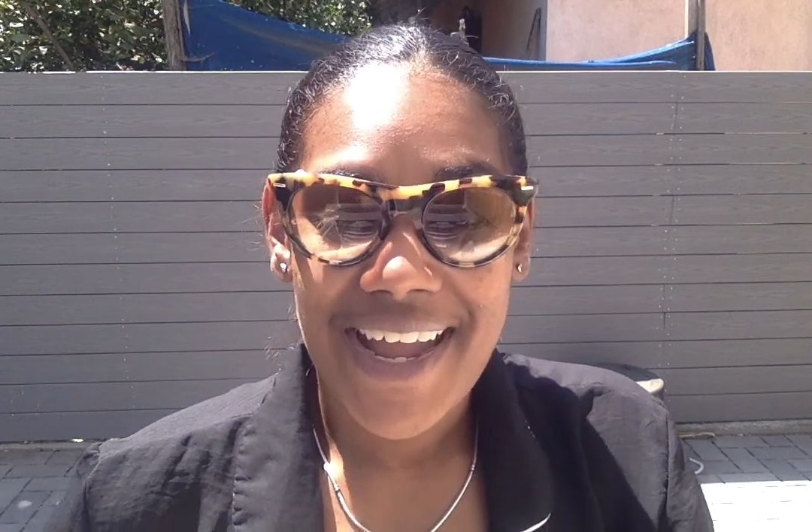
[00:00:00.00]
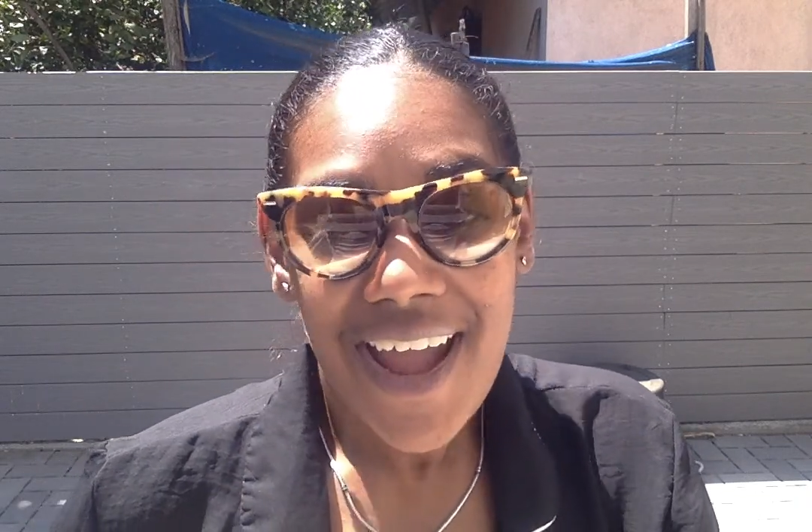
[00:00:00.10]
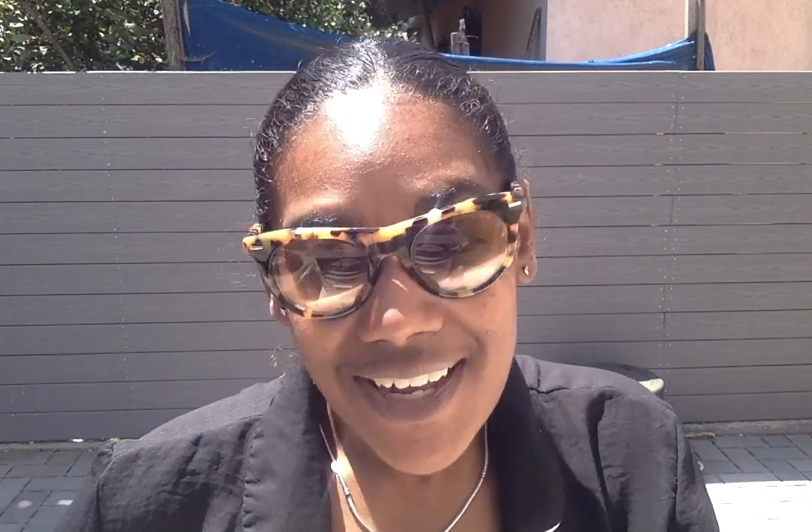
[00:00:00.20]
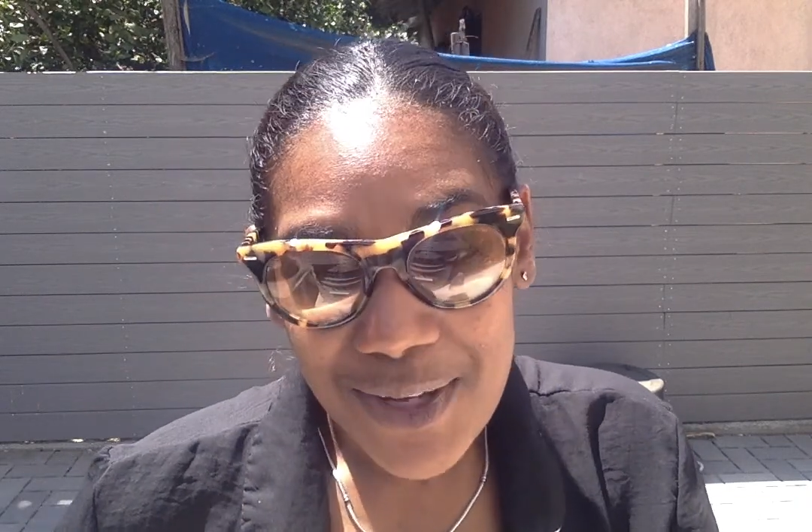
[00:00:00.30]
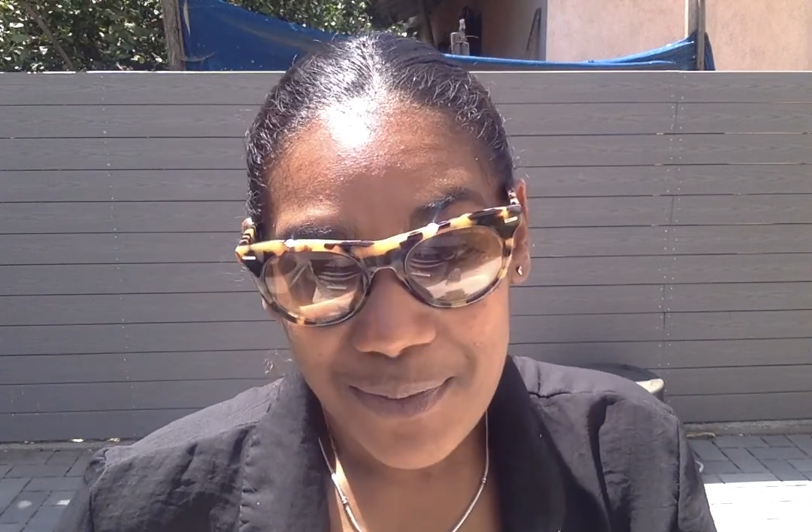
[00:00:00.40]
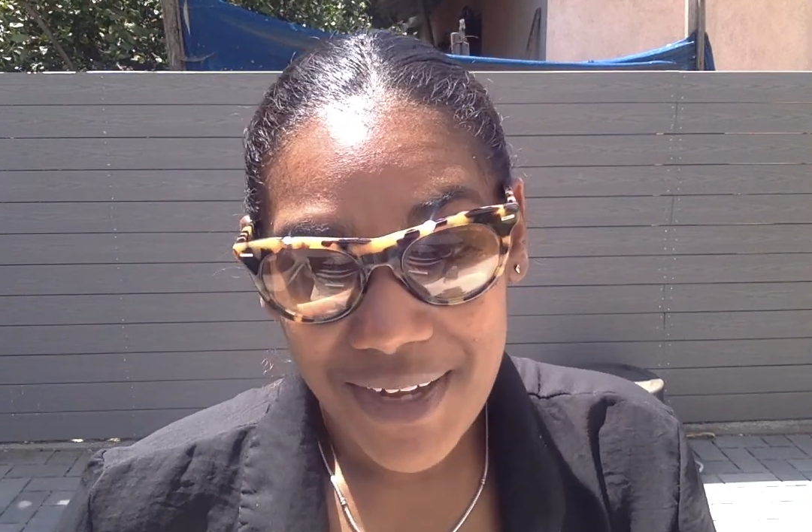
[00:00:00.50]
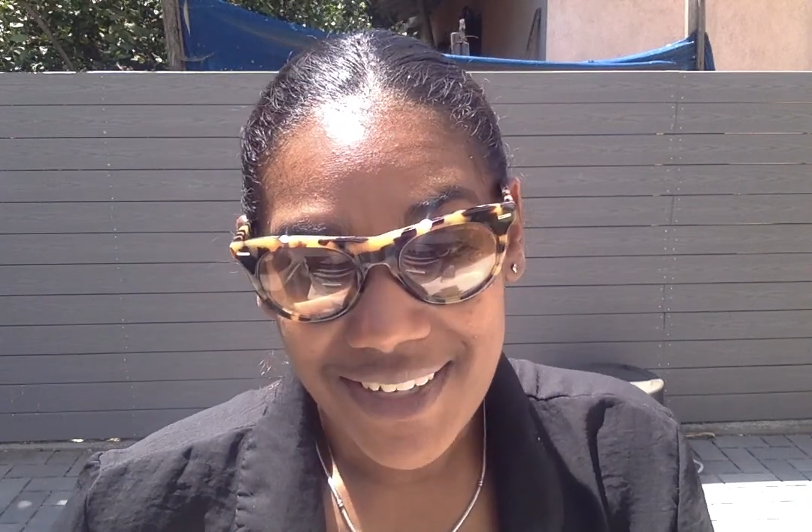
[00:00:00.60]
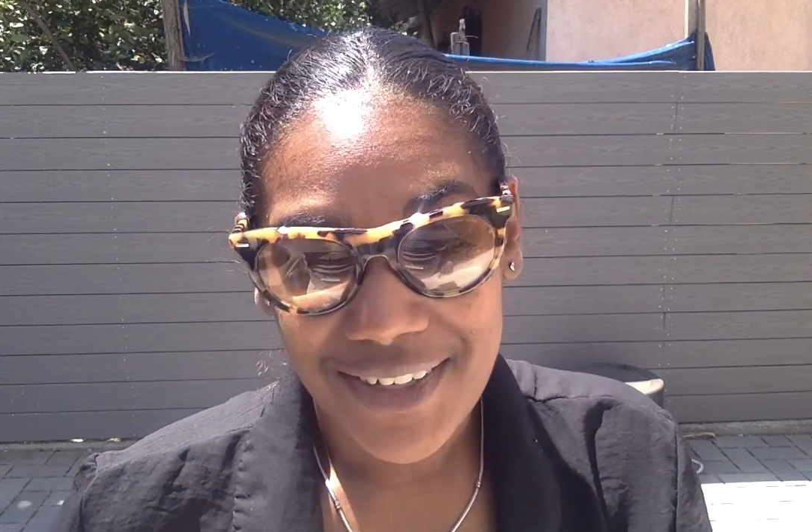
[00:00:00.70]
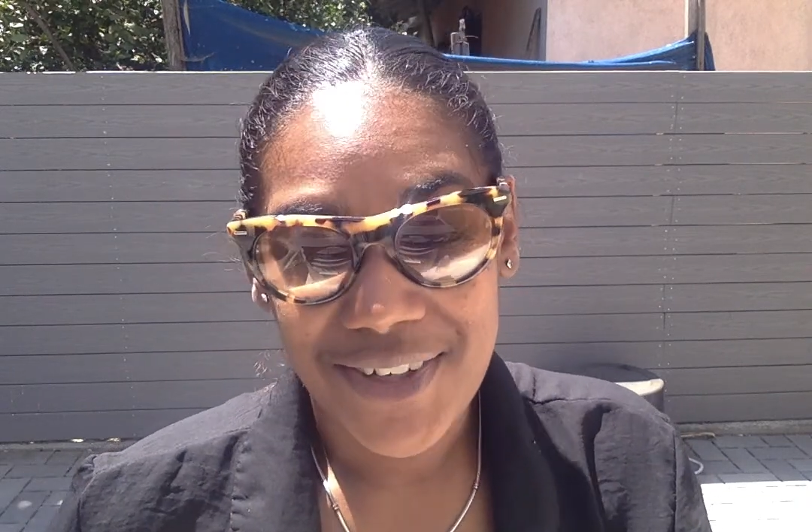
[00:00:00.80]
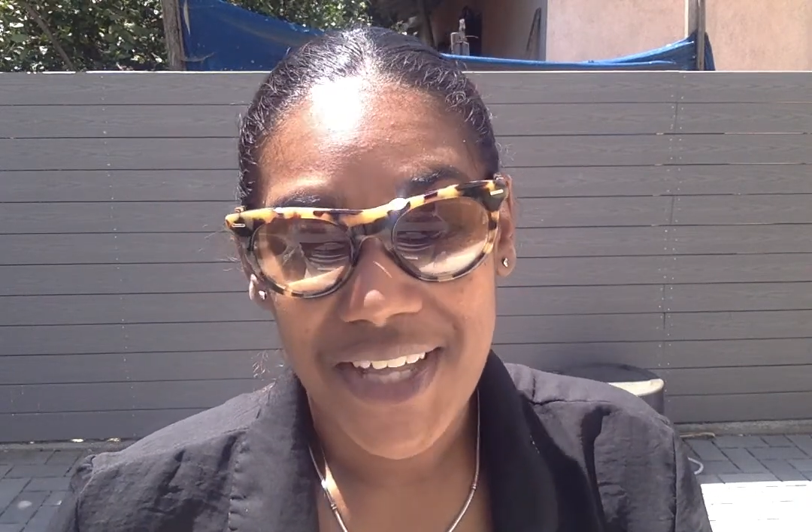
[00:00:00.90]

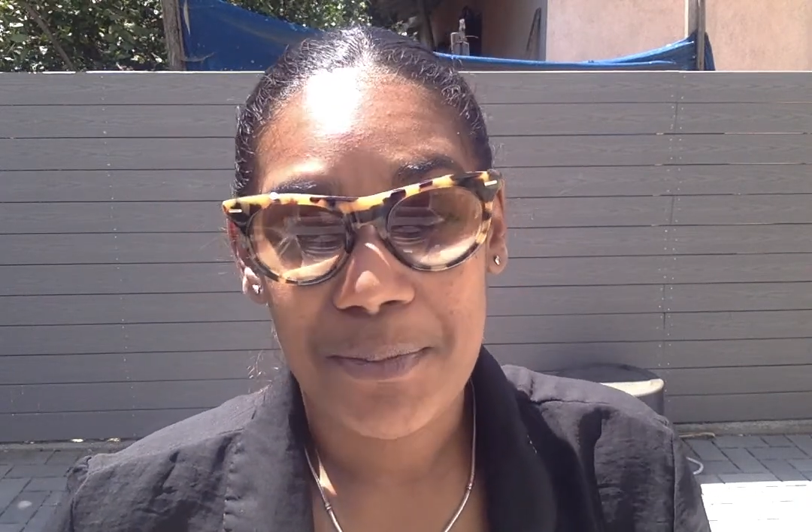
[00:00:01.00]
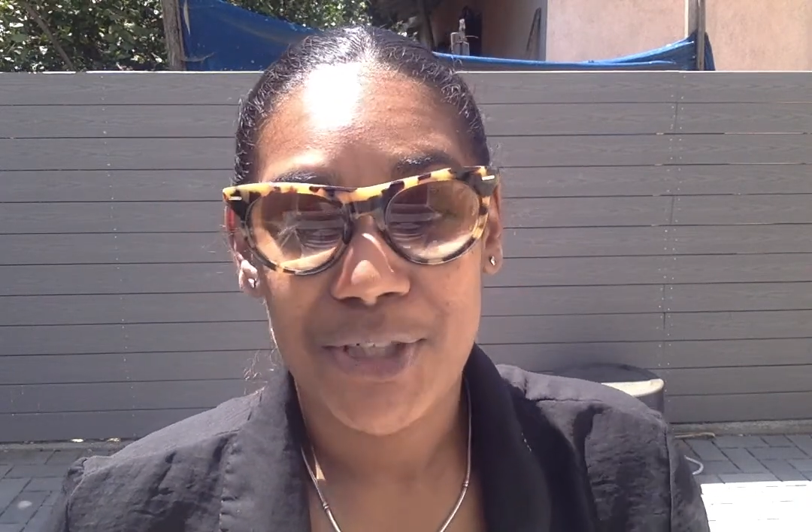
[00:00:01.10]
anyway, okay?